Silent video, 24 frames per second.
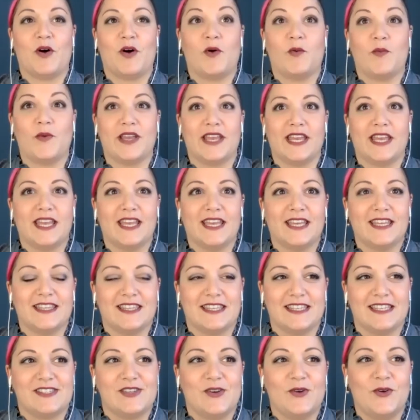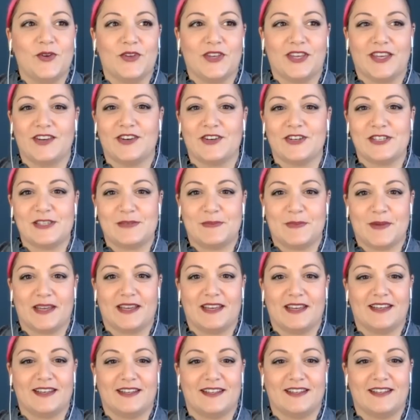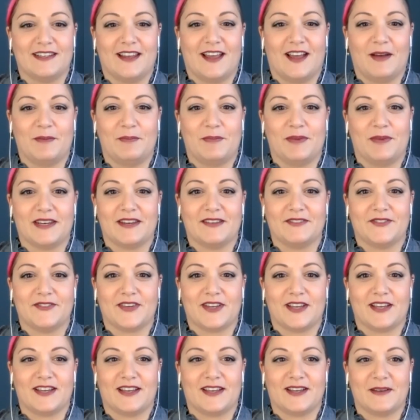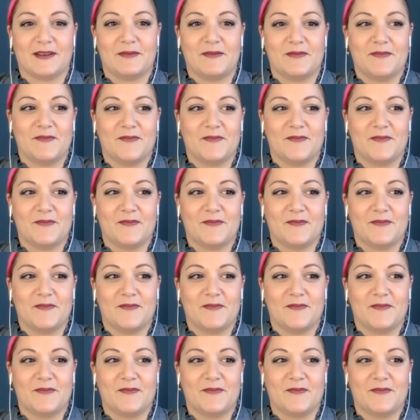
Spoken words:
this whole year has been a bit of